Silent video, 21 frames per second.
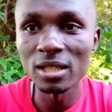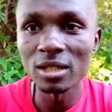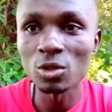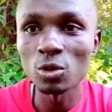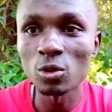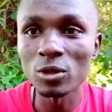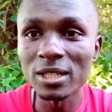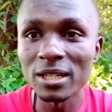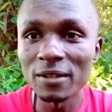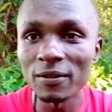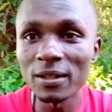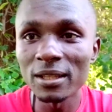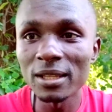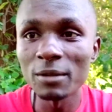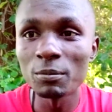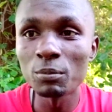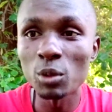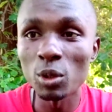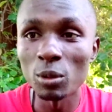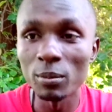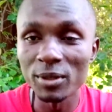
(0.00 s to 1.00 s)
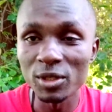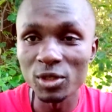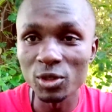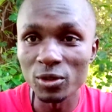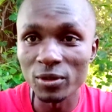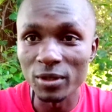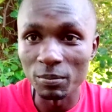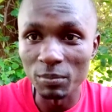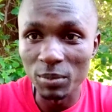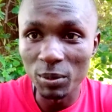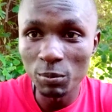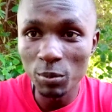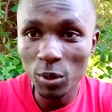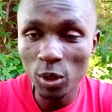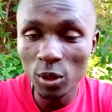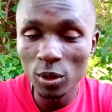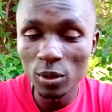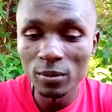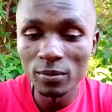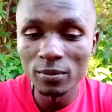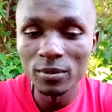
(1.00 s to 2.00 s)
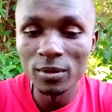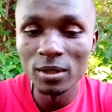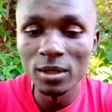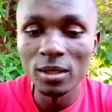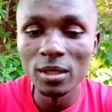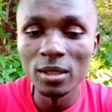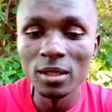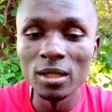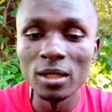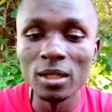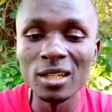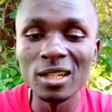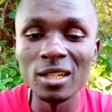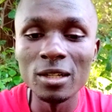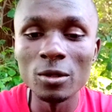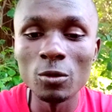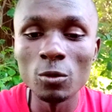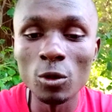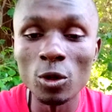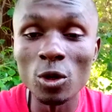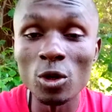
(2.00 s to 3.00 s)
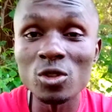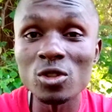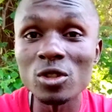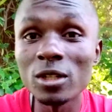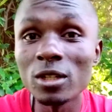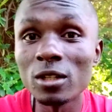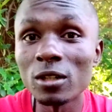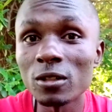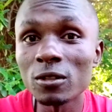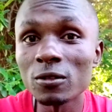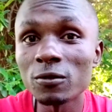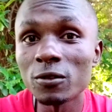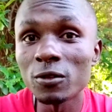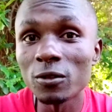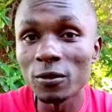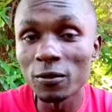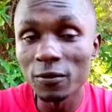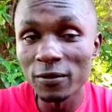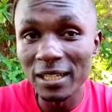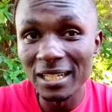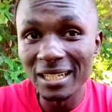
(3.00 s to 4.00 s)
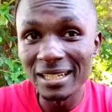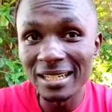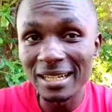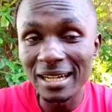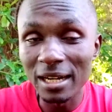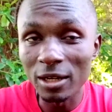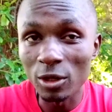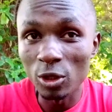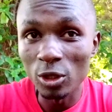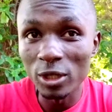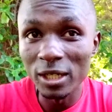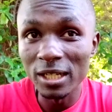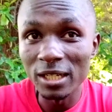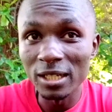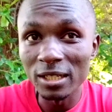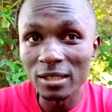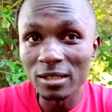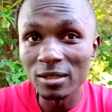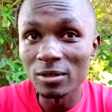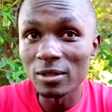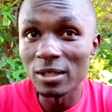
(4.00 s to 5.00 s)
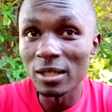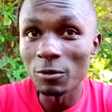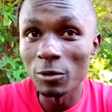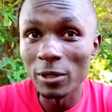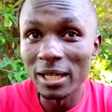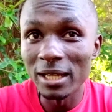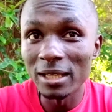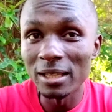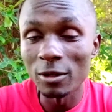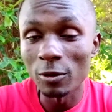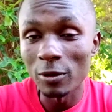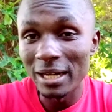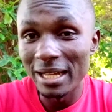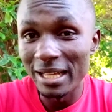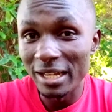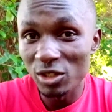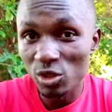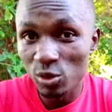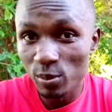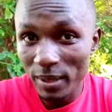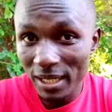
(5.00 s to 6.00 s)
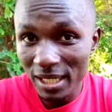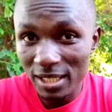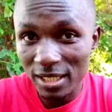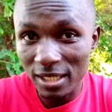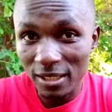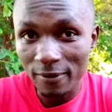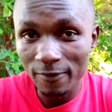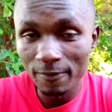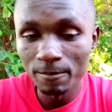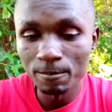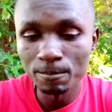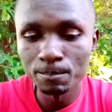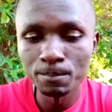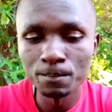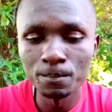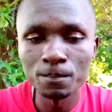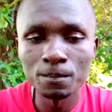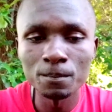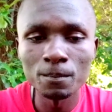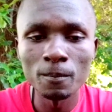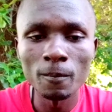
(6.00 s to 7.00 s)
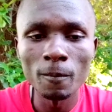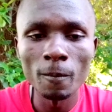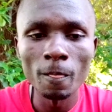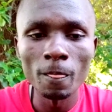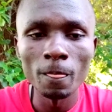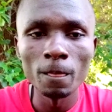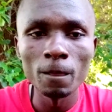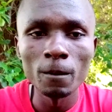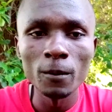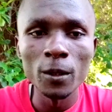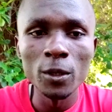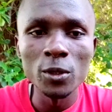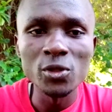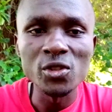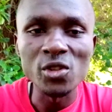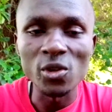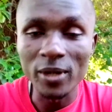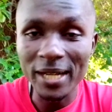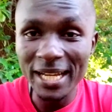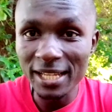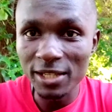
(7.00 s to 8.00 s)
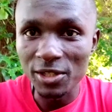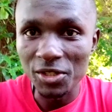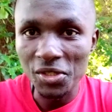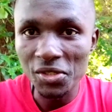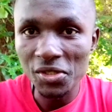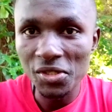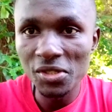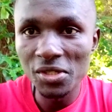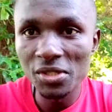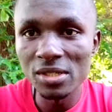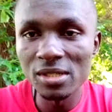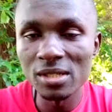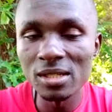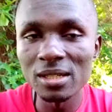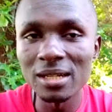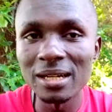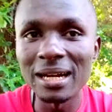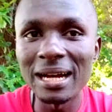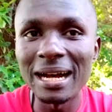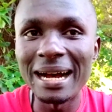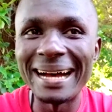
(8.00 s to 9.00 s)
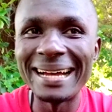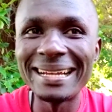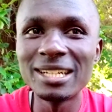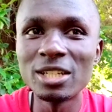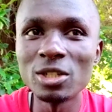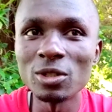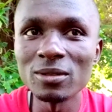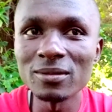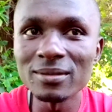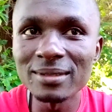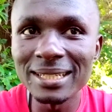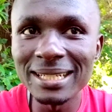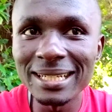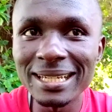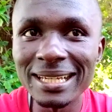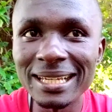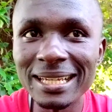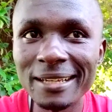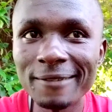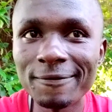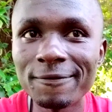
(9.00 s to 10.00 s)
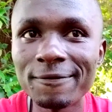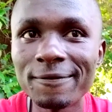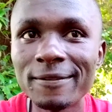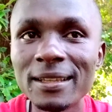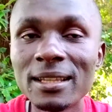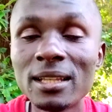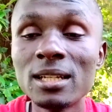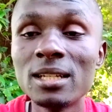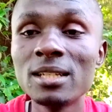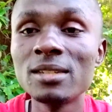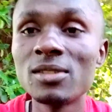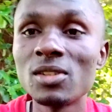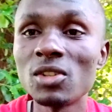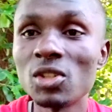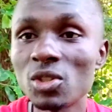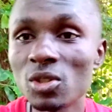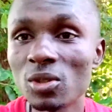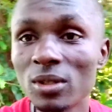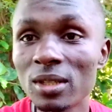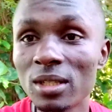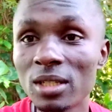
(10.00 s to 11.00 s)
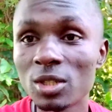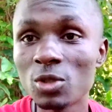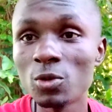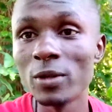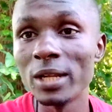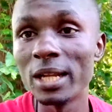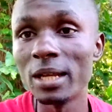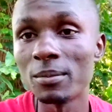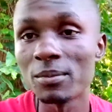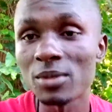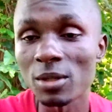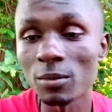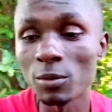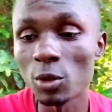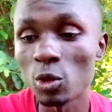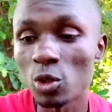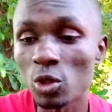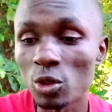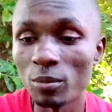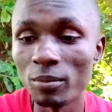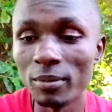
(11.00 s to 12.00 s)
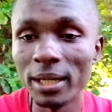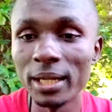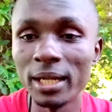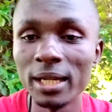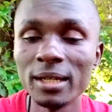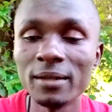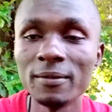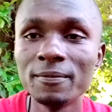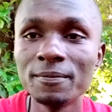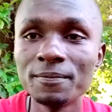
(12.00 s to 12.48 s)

that whatever they promised to the people was not fulfilled according to the way they were expecting. So Kenyans, I don't think if the decision that William Samoei Ruto made